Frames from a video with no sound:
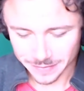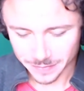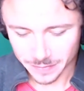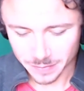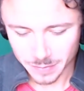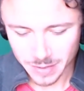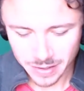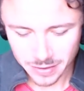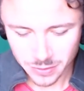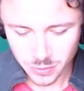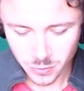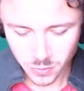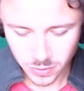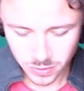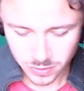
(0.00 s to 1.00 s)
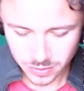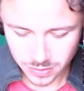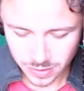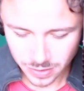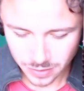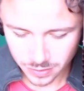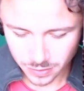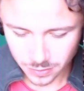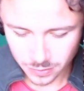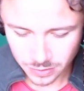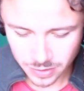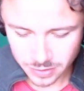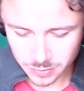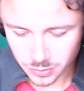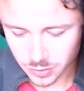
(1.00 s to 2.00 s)
Make a new world together. Oh,
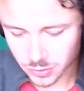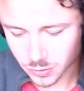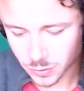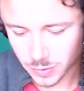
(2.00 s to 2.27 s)
that's pretty cool.